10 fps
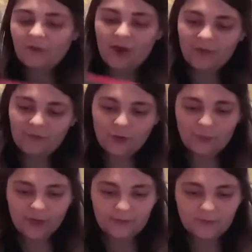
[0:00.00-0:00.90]
off
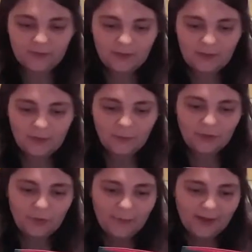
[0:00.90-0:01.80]
coupon
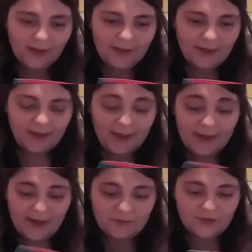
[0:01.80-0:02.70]
when you buy an
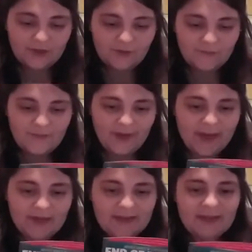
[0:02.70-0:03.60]
8 ounce,
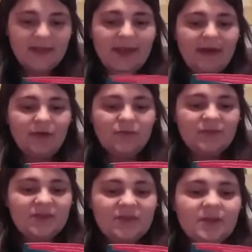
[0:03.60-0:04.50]
8
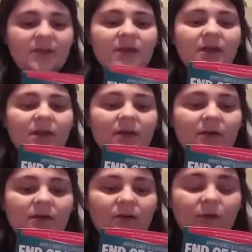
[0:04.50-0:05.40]
ounce
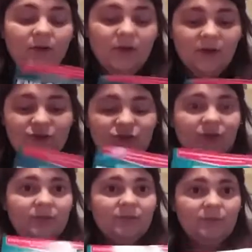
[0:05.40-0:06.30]
or
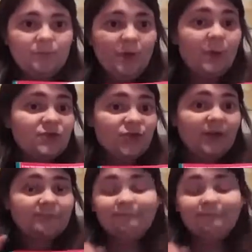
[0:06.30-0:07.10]
larger pump jar